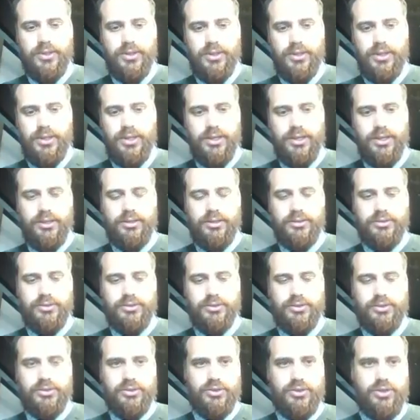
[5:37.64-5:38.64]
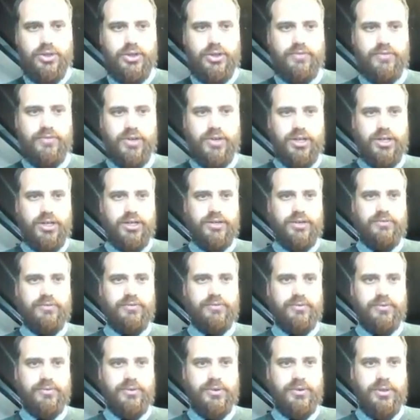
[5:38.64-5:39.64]
Okay, 35.
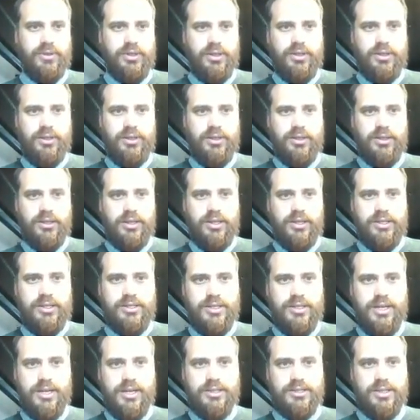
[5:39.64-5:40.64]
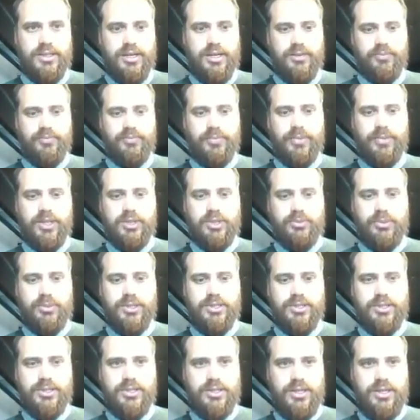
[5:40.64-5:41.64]
He starts up. Let's
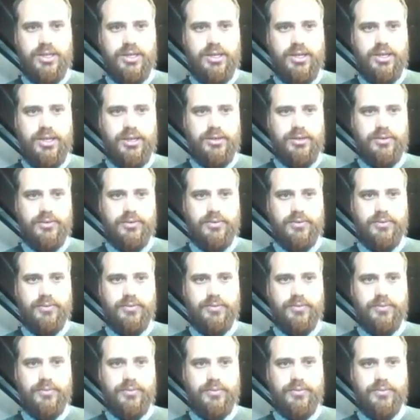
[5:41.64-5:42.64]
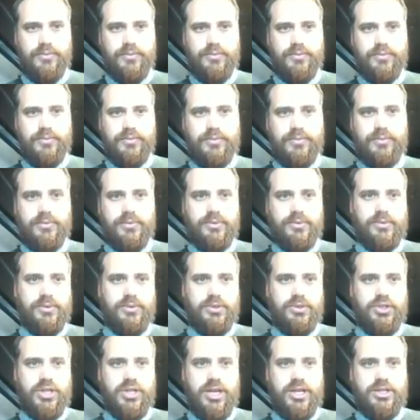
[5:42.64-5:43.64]
press the C key.
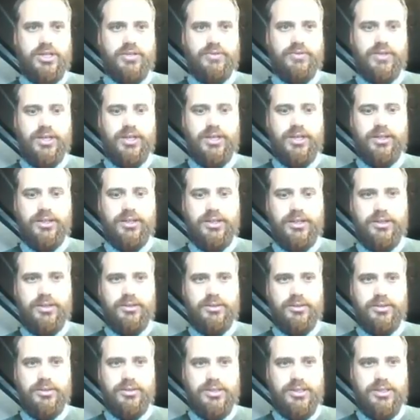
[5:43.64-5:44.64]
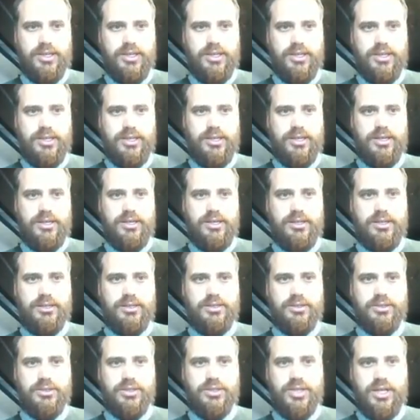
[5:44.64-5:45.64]
Change of color. C key.
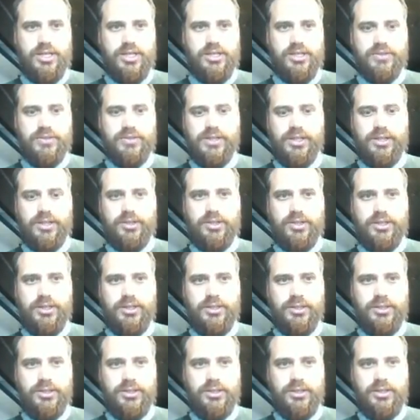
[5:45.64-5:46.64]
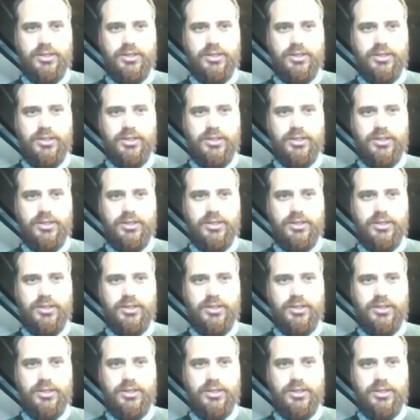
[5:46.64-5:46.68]
Change of color.